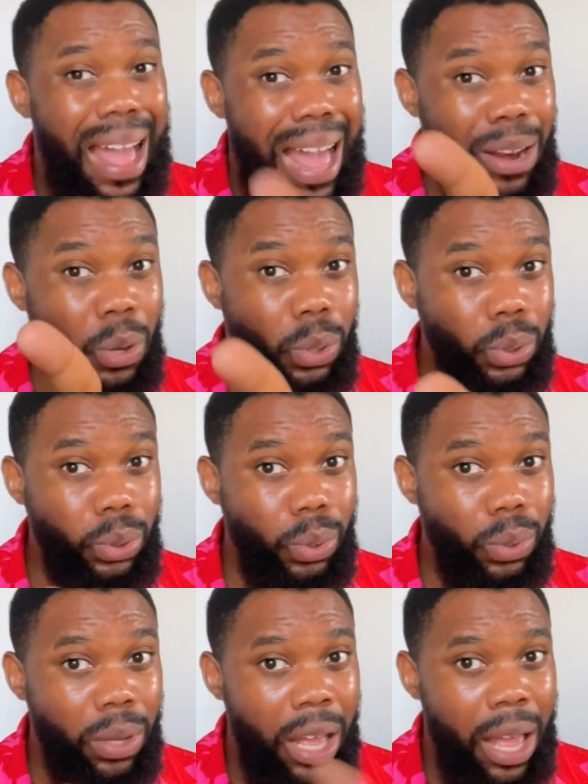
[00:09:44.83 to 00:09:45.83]
And
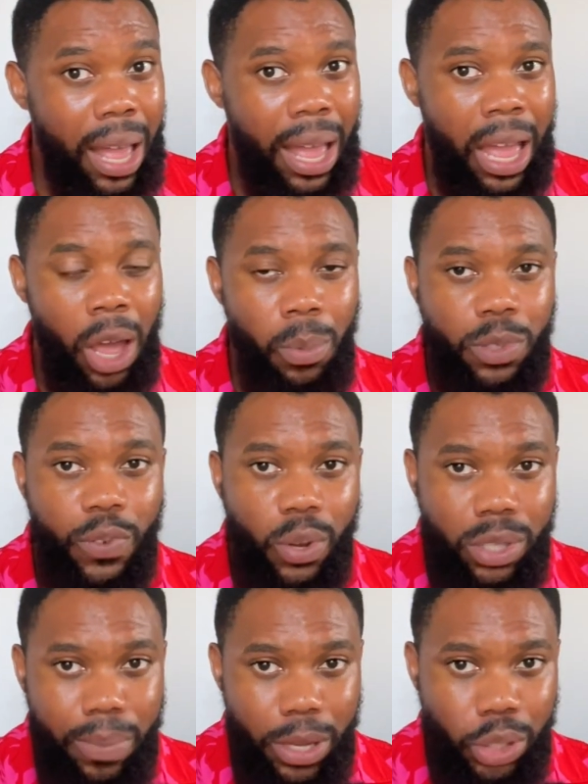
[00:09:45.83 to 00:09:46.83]
also, I almost
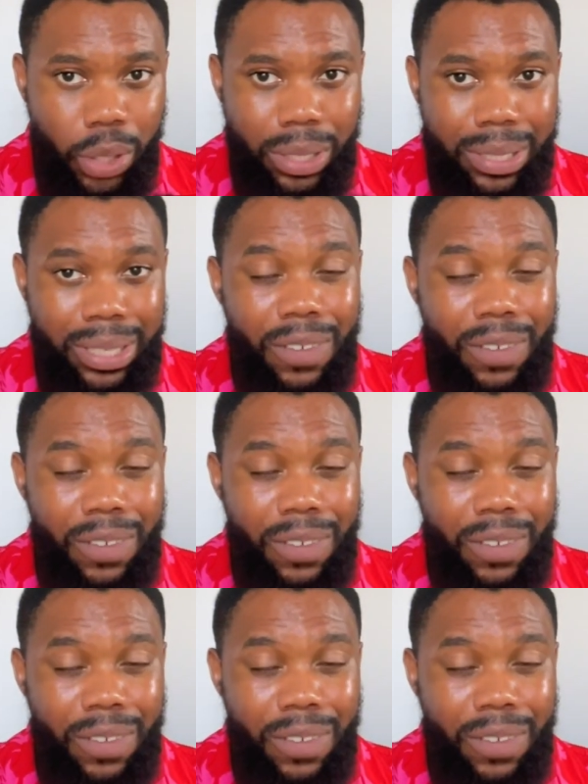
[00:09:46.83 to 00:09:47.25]
forgot to mention this,